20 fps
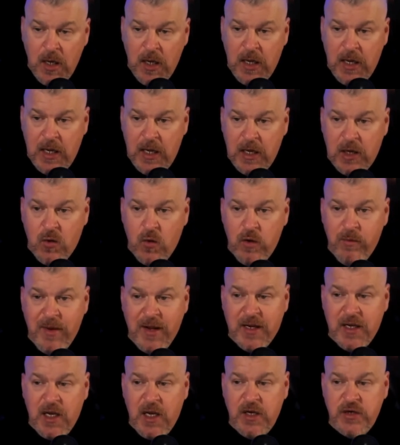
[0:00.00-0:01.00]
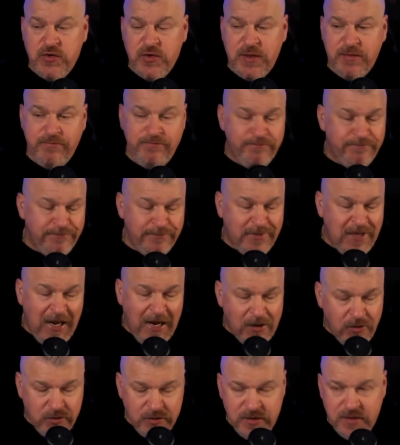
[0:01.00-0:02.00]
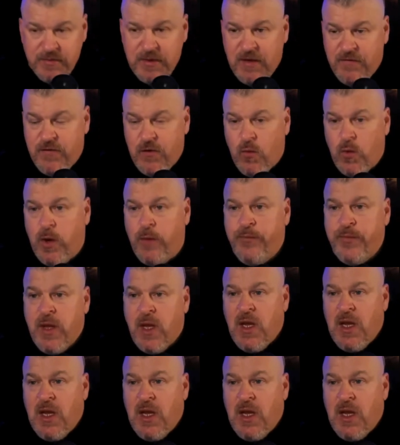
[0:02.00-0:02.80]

uh, going back one hundred candles, if you will.